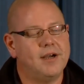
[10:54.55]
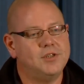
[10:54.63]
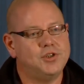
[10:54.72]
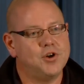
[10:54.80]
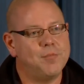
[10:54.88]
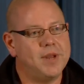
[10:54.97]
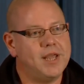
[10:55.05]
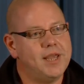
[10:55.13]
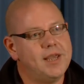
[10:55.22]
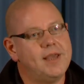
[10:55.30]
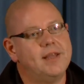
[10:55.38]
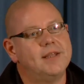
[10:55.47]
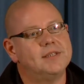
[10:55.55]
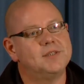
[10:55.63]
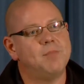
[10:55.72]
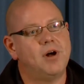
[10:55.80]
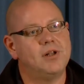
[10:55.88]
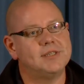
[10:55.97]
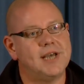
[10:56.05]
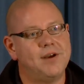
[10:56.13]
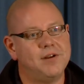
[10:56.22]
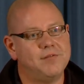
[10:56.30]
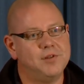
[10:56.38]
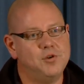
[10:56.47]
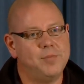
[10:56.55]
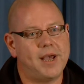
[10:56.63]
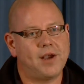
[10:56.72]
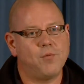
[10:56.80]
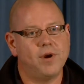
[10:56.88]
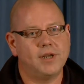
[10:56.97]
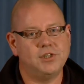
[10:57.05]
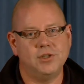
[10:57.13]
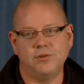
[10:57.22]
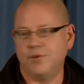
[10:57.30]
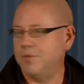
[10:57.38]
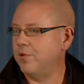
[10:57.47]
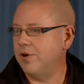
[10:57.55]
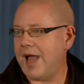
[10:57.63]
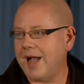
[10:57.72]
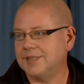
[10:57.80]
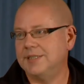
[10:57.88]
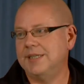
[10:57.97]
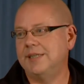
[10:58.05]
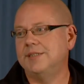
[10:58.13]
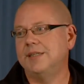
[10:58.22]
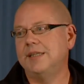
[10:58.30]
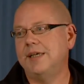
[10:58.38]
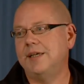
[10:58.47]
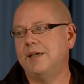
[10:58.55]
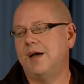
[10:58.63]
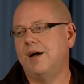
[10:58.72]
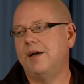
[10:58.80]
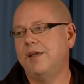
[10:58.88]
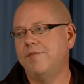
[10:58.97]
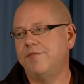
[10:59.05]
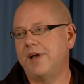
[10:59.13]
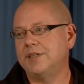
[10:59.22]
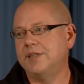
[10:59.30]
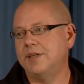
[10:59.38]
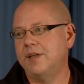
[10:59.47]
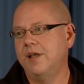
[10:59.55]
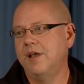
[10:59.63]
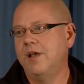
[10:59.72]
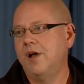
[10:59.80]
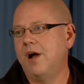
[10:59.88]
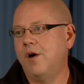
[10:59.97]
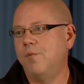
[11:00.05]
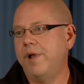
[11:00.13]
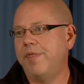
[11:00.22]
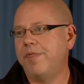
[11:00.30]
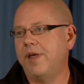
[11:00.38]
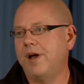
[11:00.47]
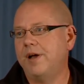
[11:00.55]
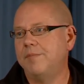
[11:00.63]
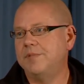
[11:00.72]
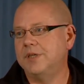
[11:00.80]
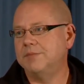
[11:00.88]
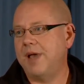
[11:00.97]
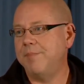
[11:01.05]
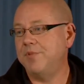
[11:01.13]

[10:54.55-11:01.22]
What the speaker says: Germany in the small town of Lübeck, where children were accidentally infected with M.